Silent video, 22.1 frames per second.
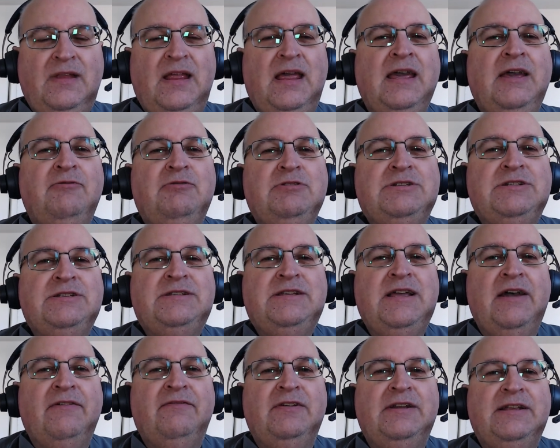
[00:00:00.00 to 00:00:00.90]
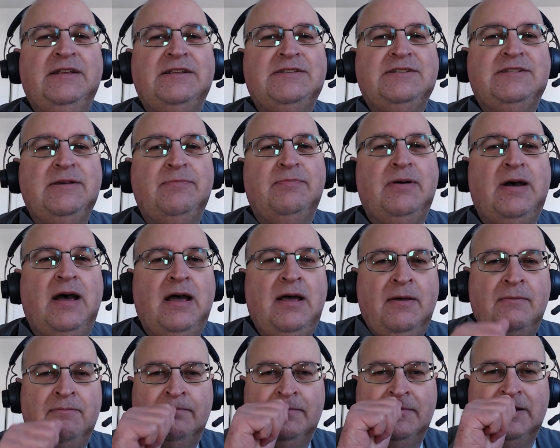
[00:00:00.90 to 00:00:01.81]
It was a definite sipper.
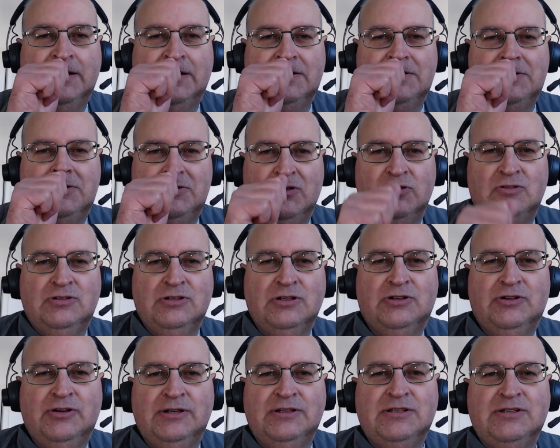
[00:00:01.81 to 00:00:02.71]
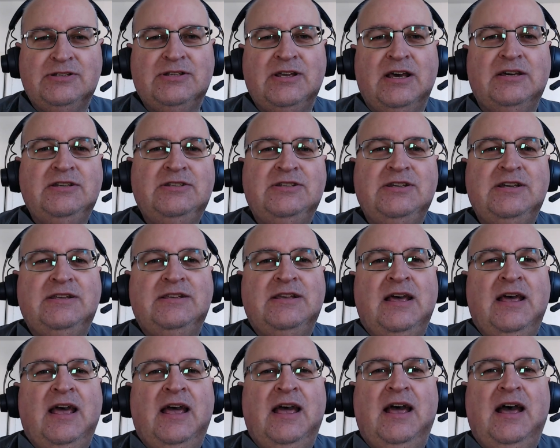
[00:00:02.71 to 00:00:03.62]
That's not to criticize it.
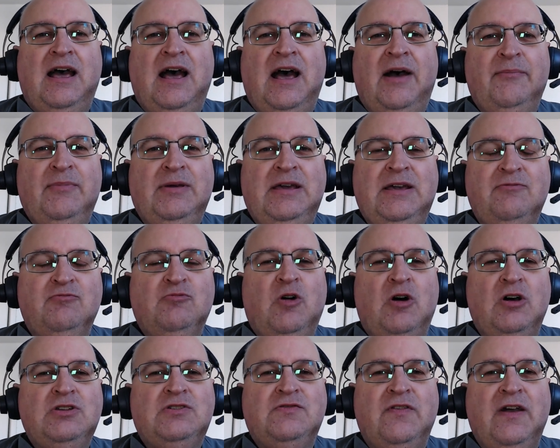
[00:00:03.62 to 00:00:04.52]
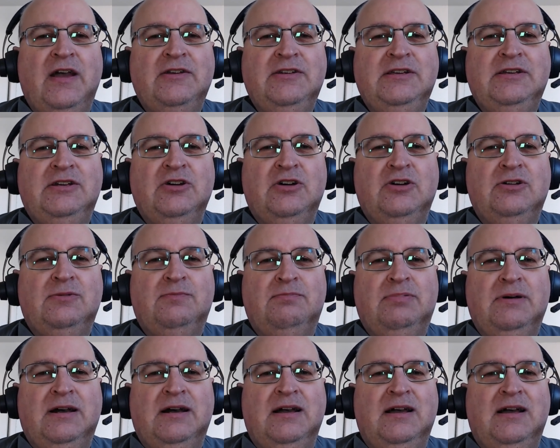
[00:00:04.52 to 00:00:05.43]
It was very good,
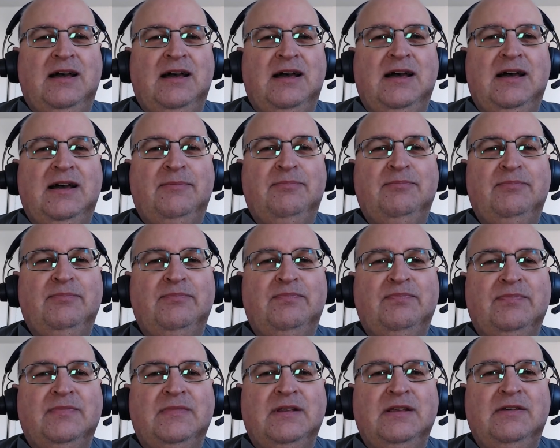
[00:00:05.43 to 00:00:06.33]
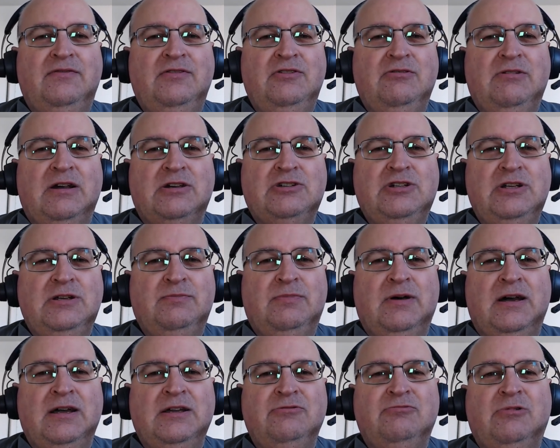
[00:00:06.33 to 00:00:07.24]
but if you actually
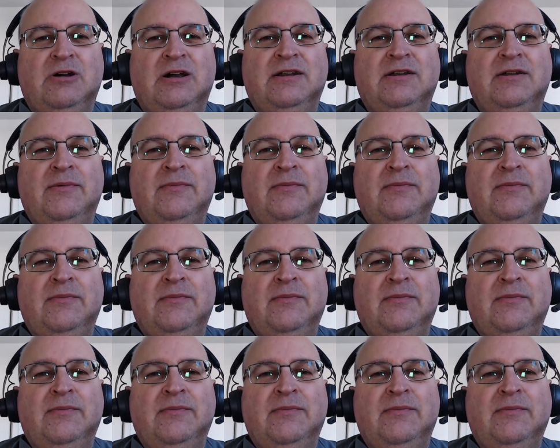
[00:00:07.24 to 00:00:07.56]
buy one,